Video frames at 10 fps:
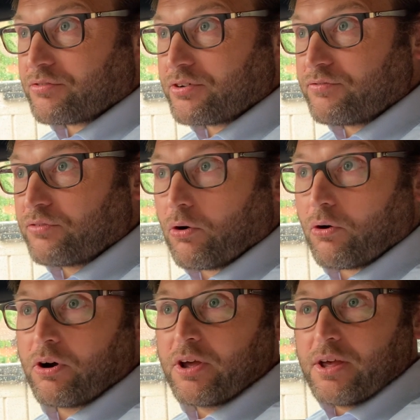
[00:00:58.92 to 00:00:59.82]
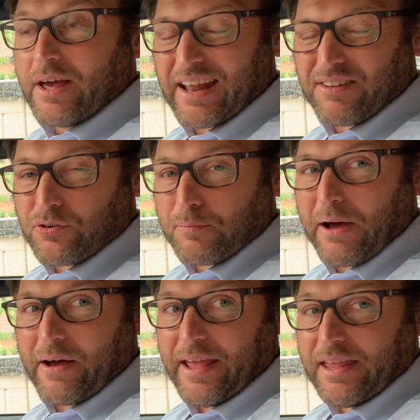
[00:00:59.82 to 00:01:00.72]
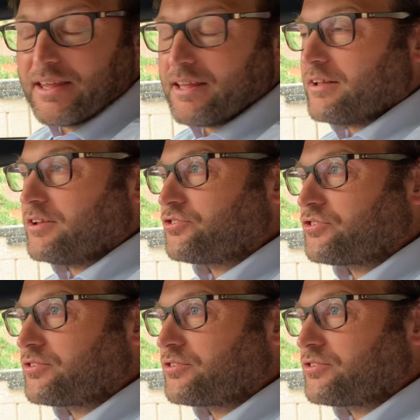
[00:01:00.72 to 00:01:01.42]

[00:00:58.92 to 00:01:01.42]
4, had it for about 8 years,